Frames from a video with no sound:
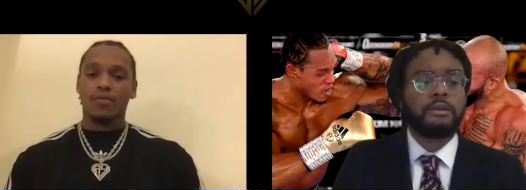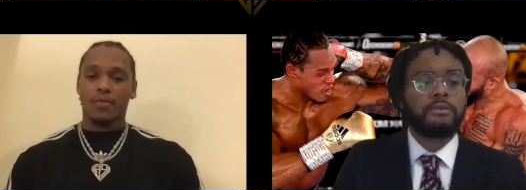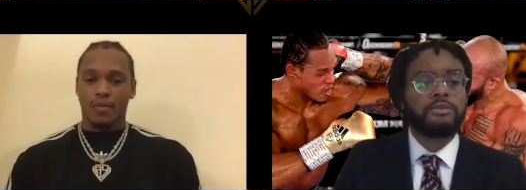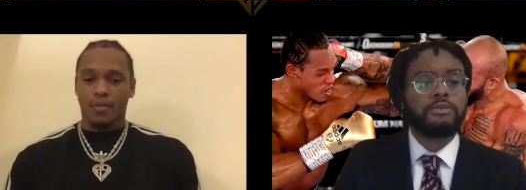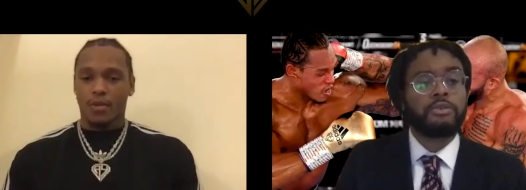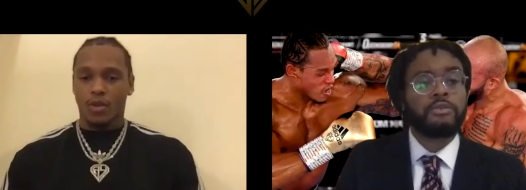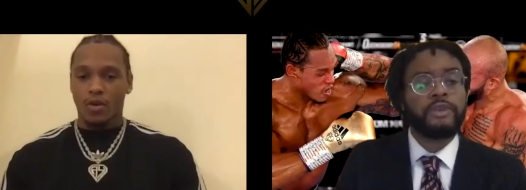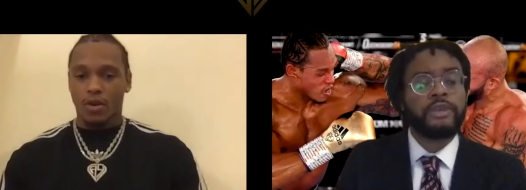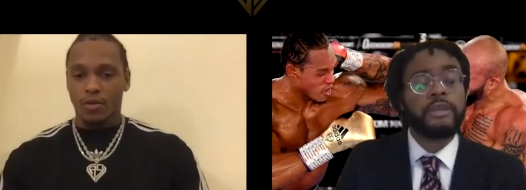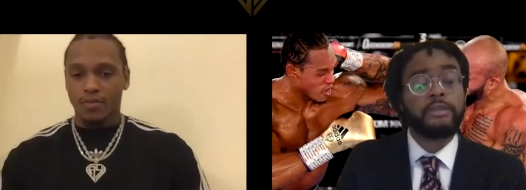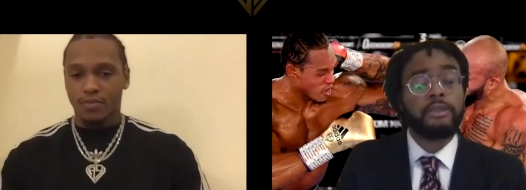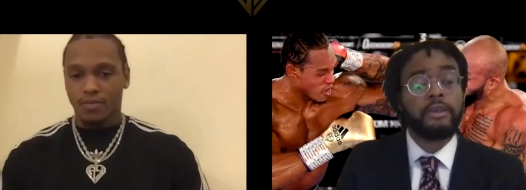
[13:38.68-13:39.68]
Speaker 1: do you
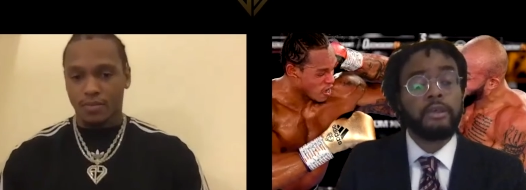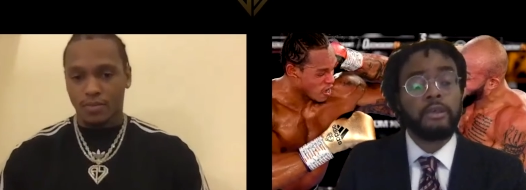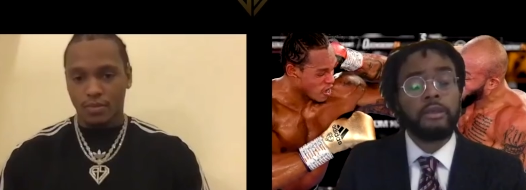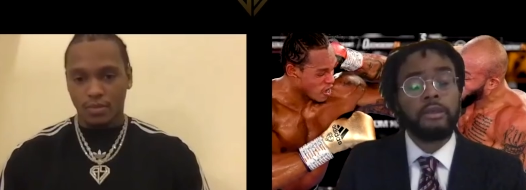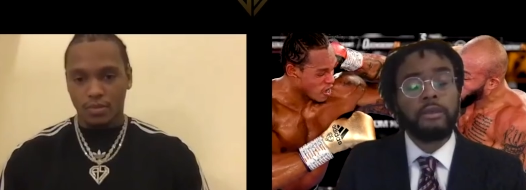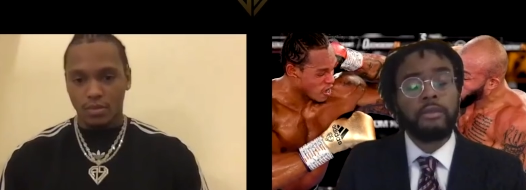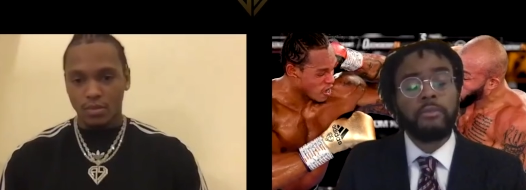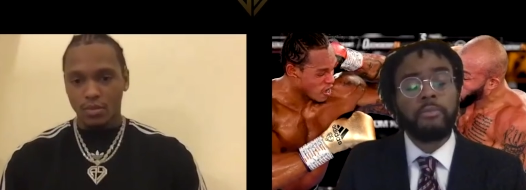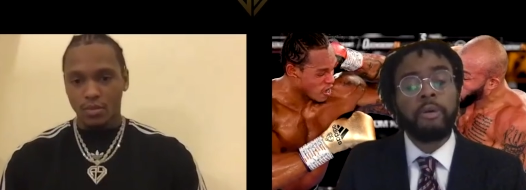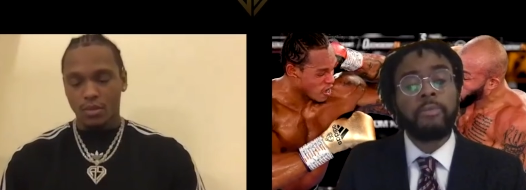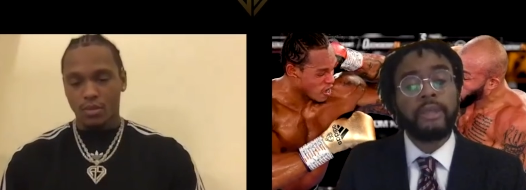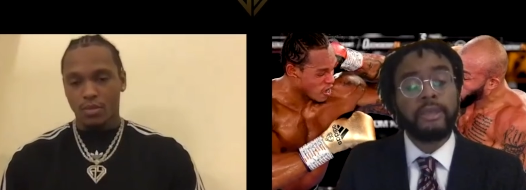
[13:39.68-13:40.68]
think that the
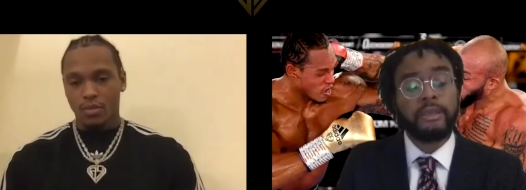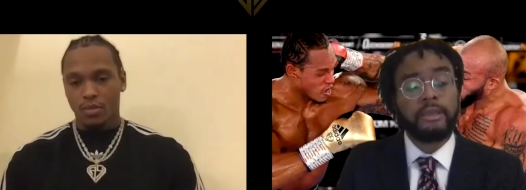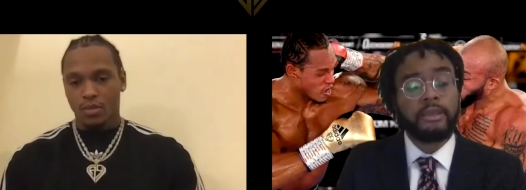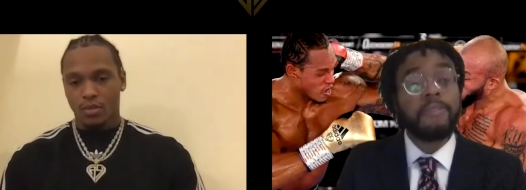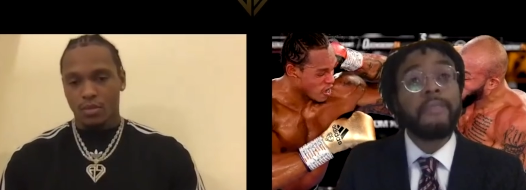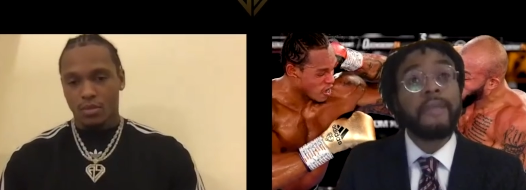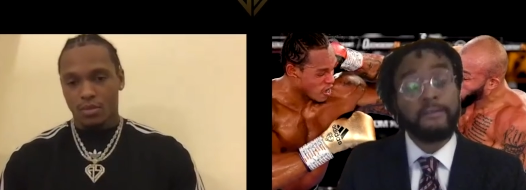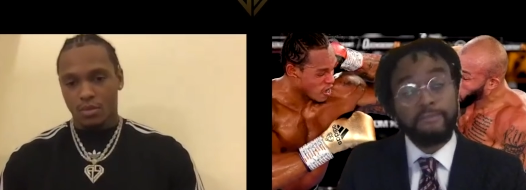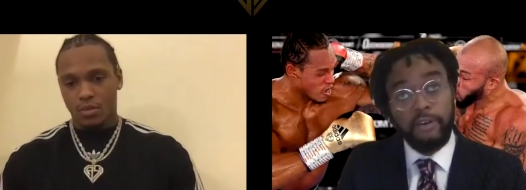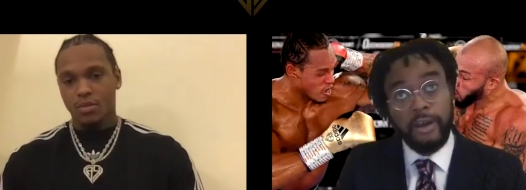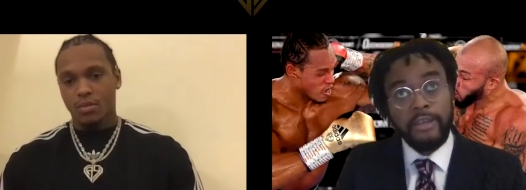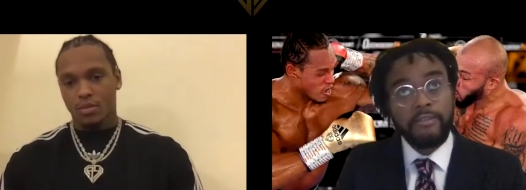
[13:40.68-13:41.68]
public in that
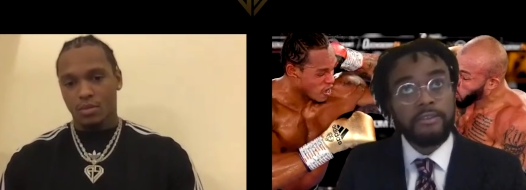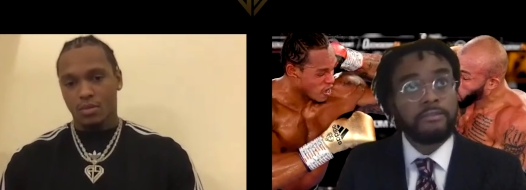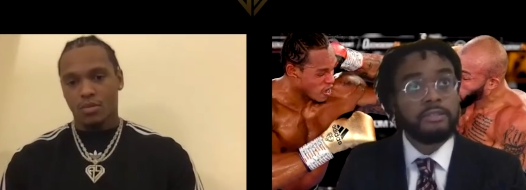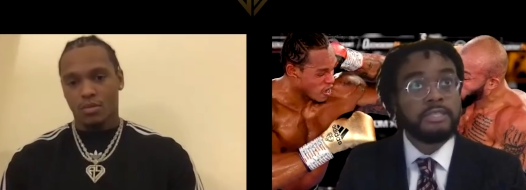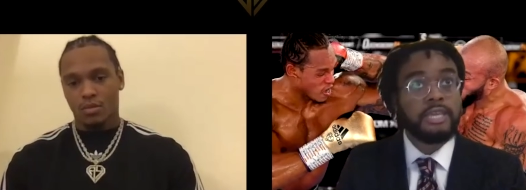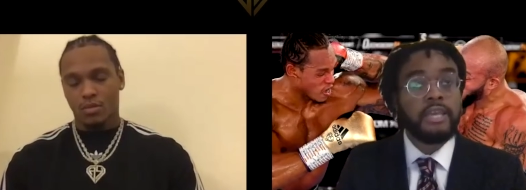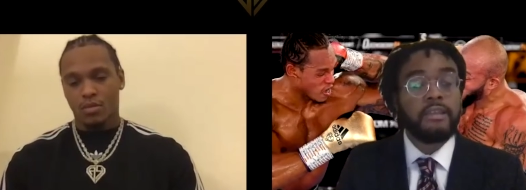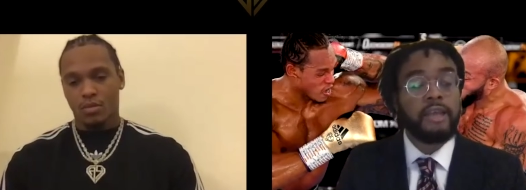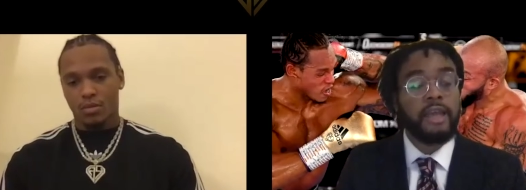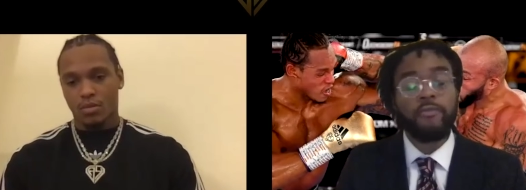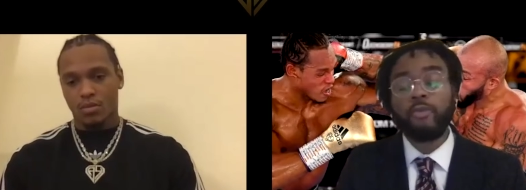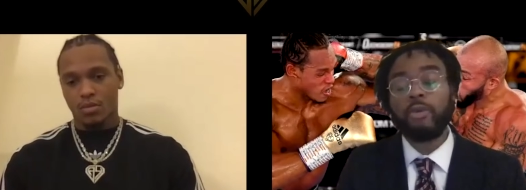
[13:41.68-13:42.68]
fight, to say
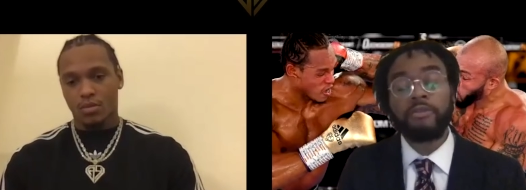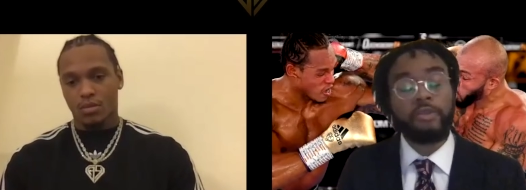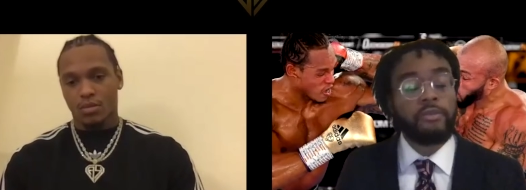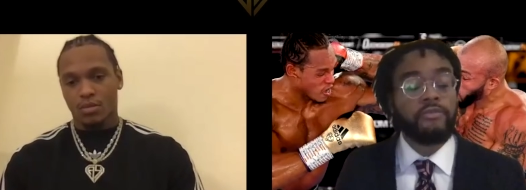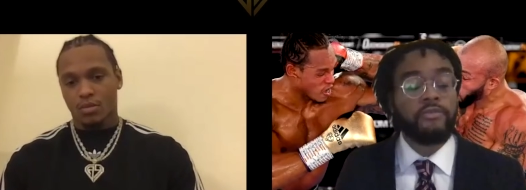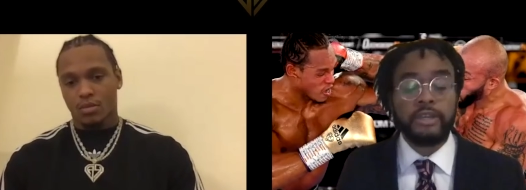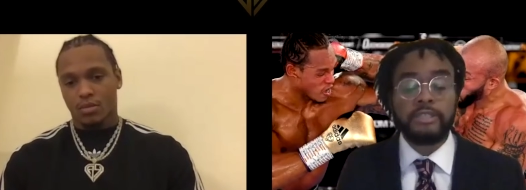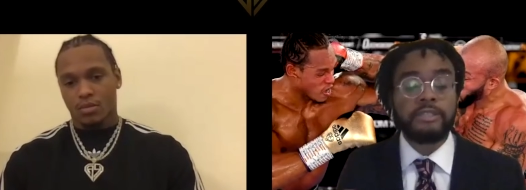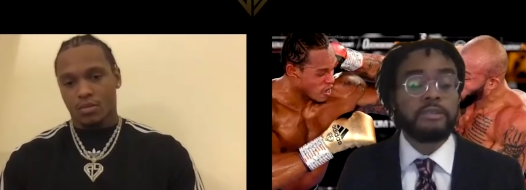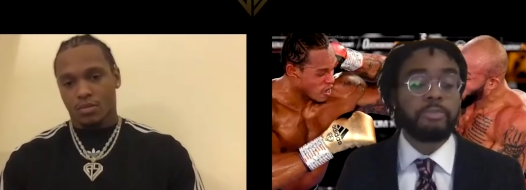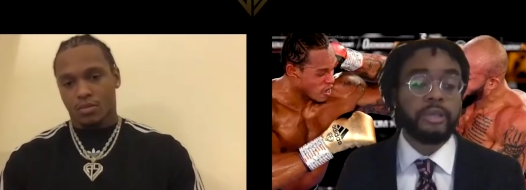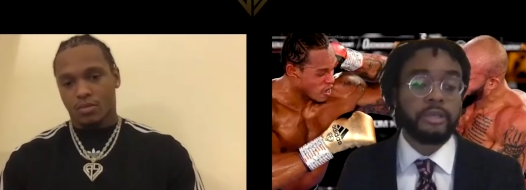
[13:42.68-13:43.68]
every one of your fights
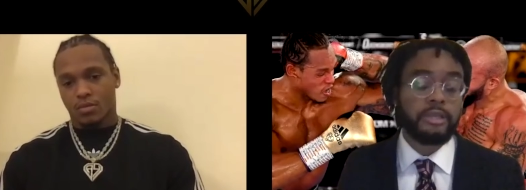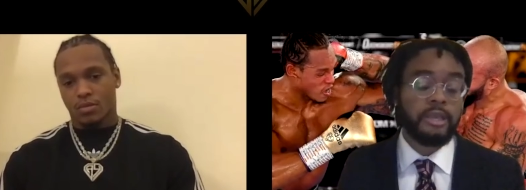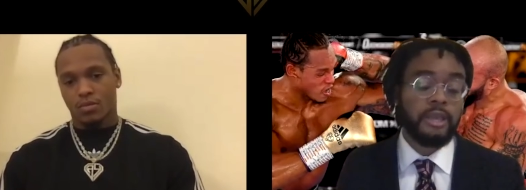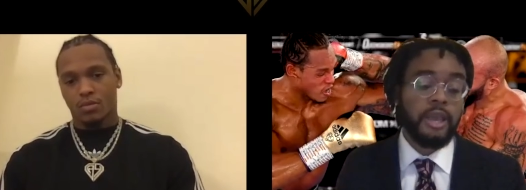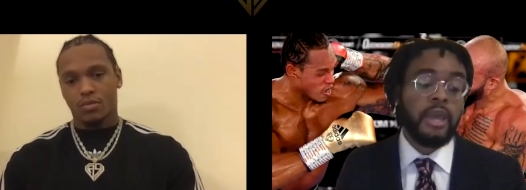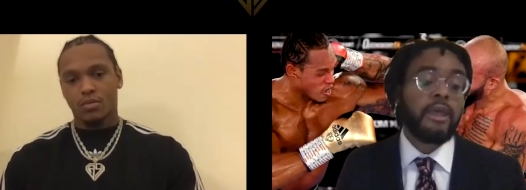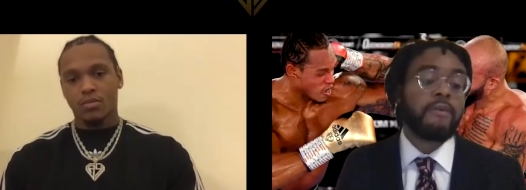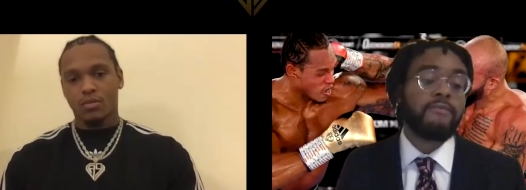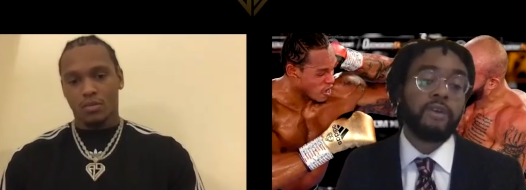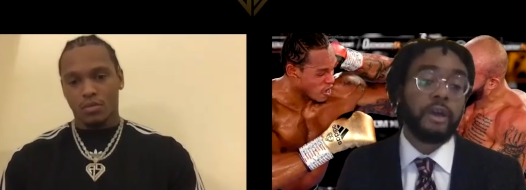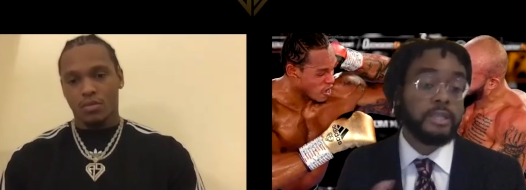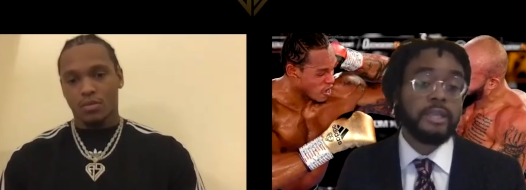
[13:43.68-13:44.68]
disappeared, in that
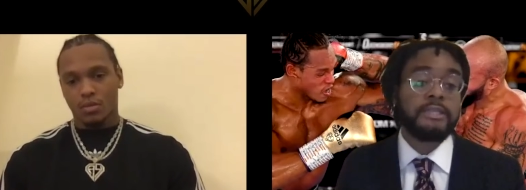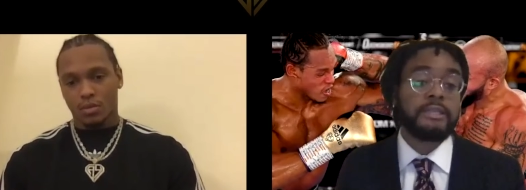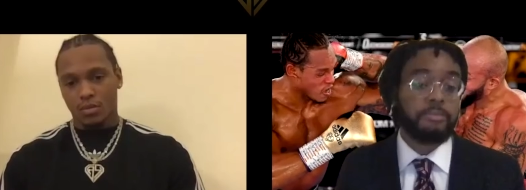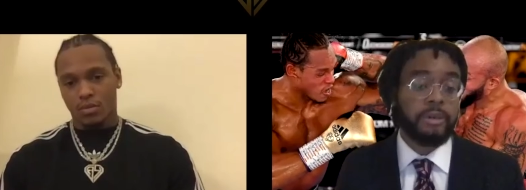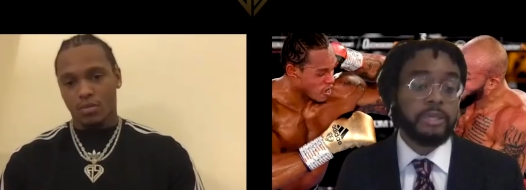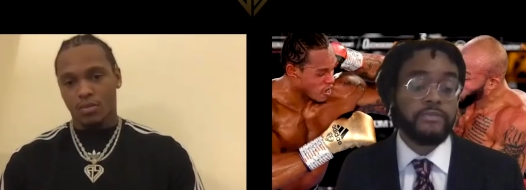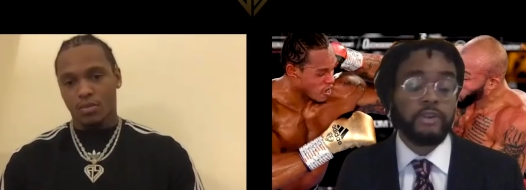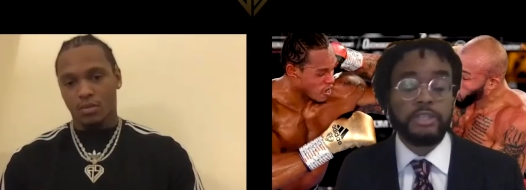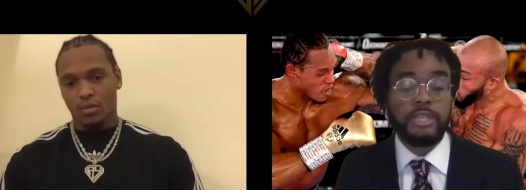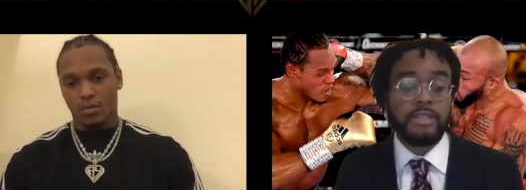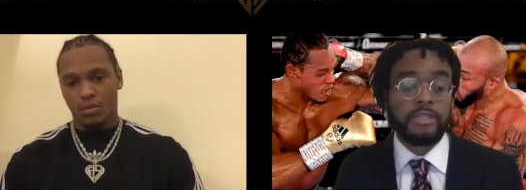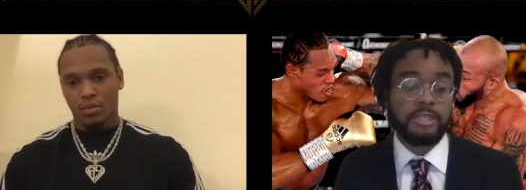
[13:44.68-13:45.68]
fight, did they see the best version
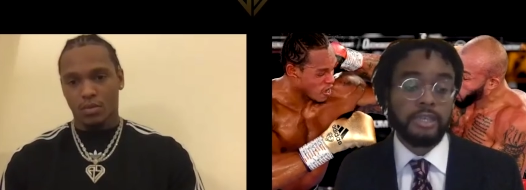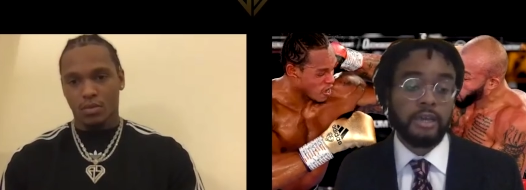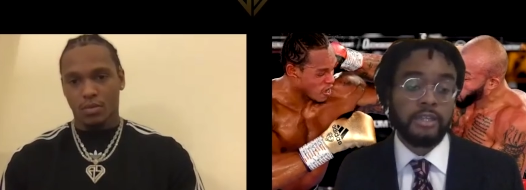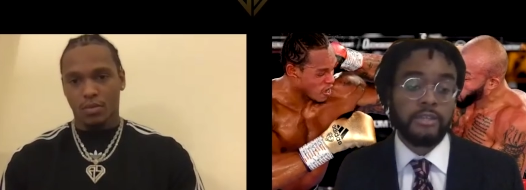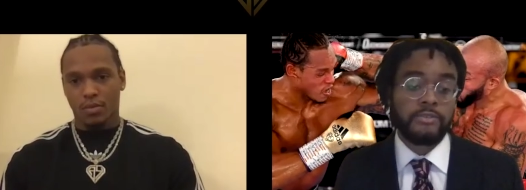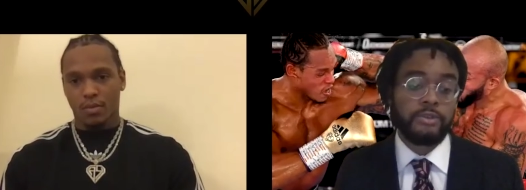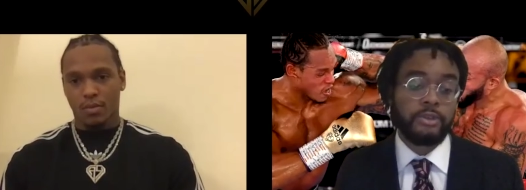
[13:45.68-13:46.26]
of Anti? Uh, yes or no?